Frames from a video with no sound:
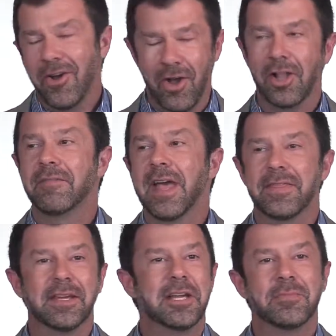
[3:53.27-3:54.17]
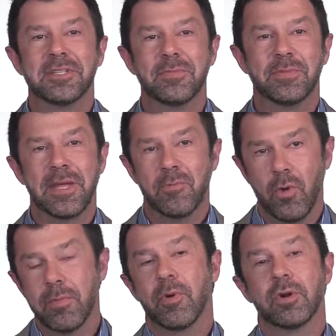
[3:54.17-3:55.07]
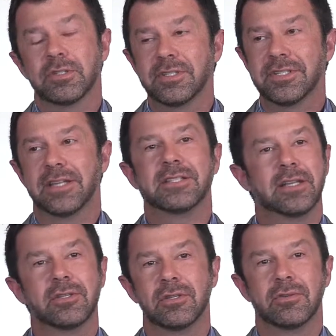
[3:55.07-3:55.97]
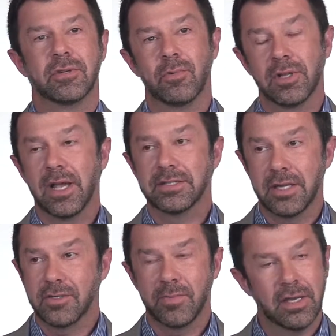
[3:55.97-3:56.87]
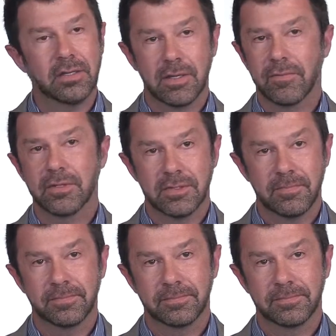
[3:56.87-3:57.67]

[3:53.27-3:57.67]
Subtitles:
all of that comes in, but that one person says that to you and you realize that you made a difference.